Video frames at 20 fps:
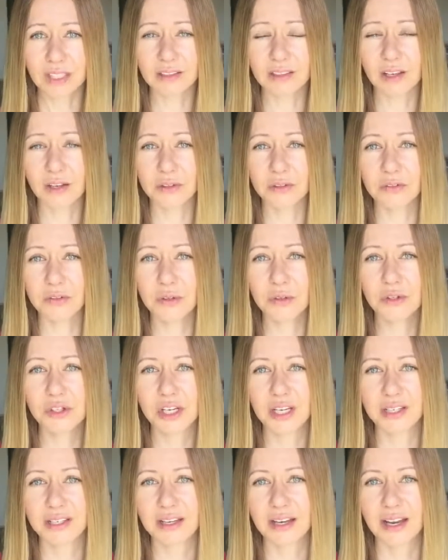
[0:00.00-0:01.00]
the
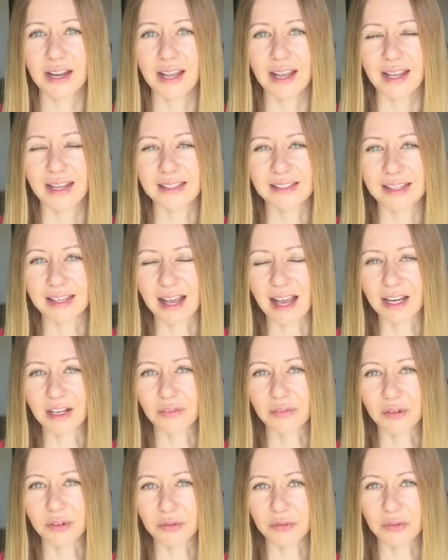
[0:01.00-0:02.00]
confusion is the kind
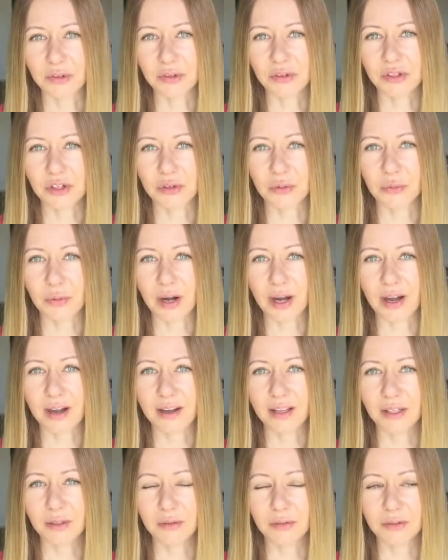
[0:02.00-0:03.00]
of confusion
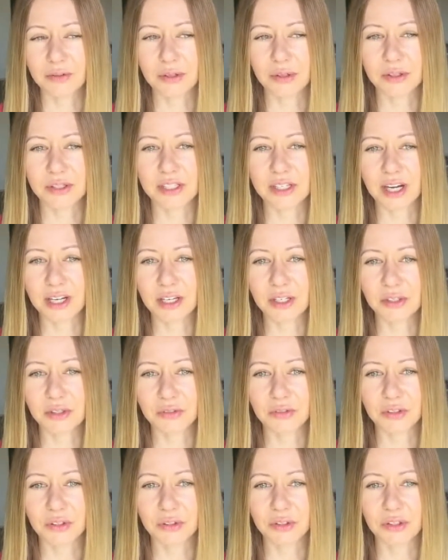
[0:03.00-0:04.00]
where you're starting to
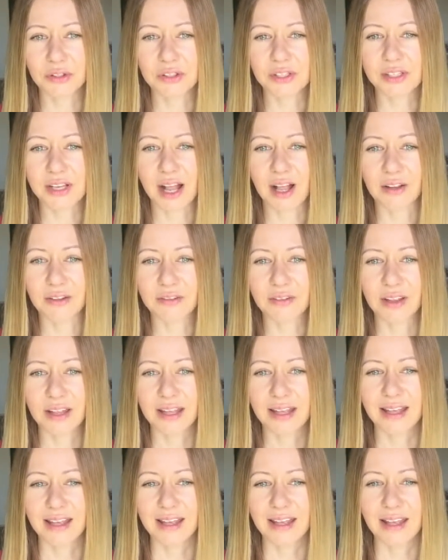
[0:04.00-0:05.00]
feel yourself
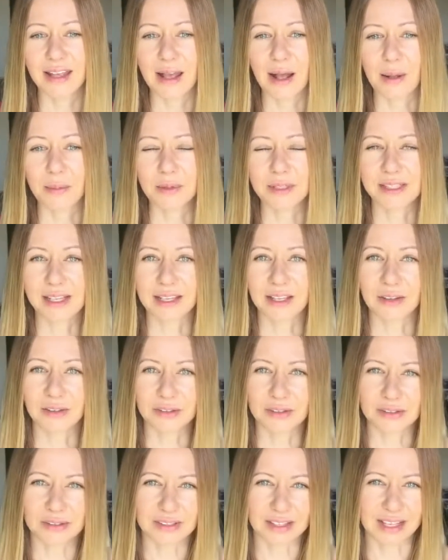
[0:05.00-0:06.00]
almost like
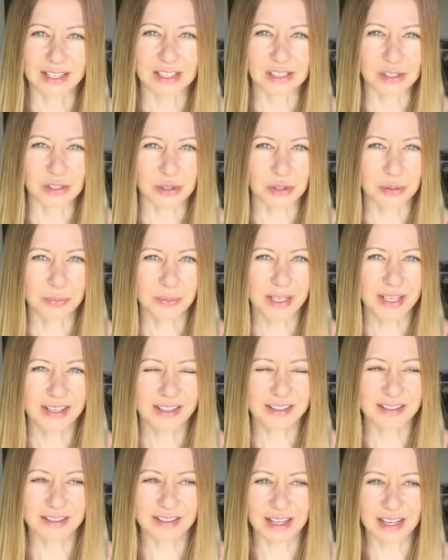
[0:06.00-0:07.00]
you're just kind of stupid.
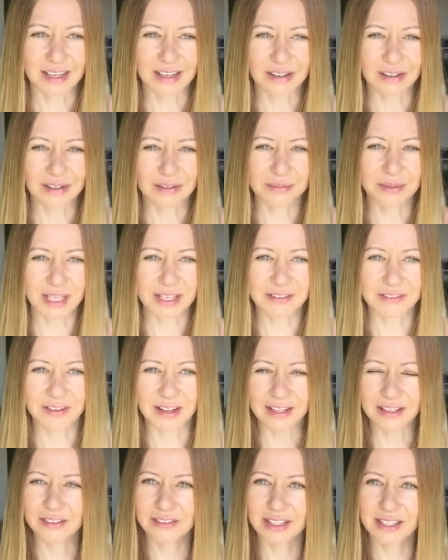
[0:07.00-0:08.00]
You're like, oh, I'm not
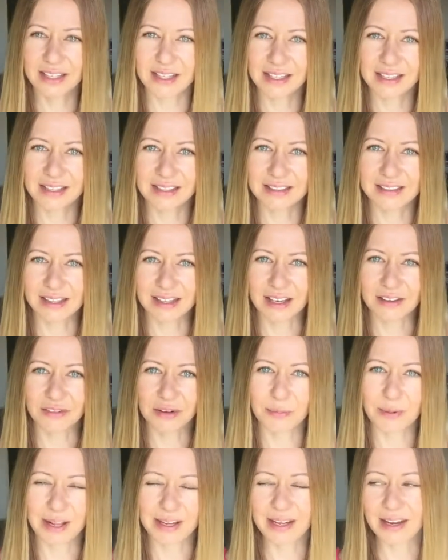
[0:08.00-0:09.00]
following this. Like
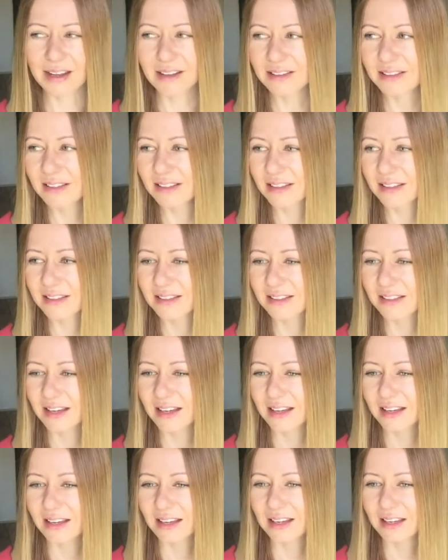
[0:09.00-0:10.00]
everybody else
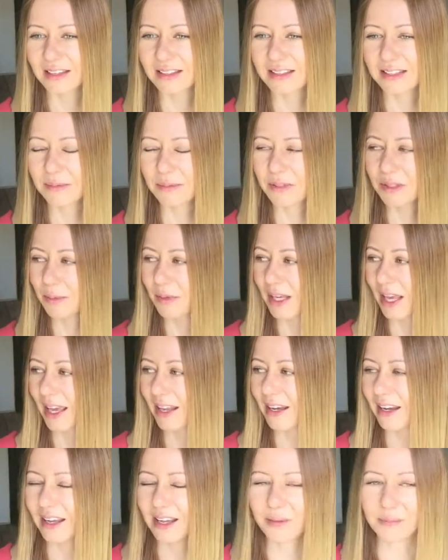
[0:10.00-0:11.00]
seems to be
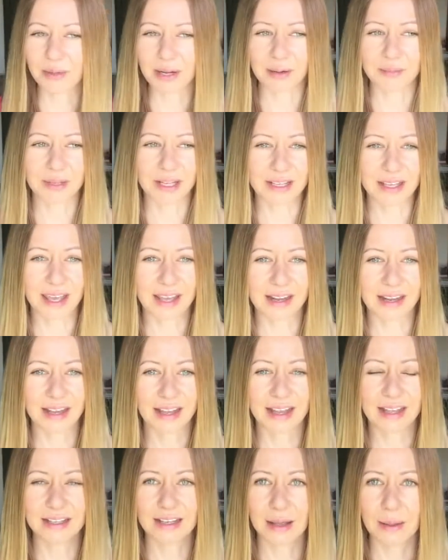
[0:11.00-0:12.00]
getting it, but I'm not getting
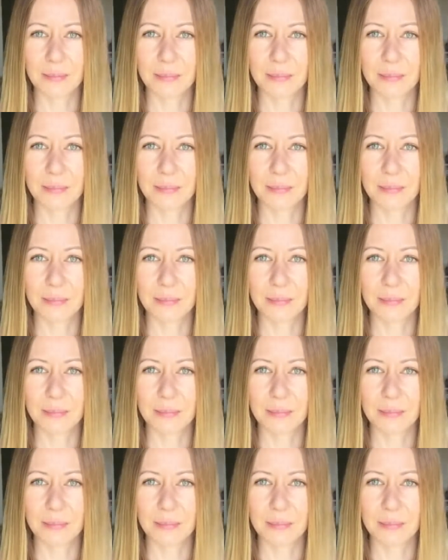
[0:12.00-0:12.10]
it.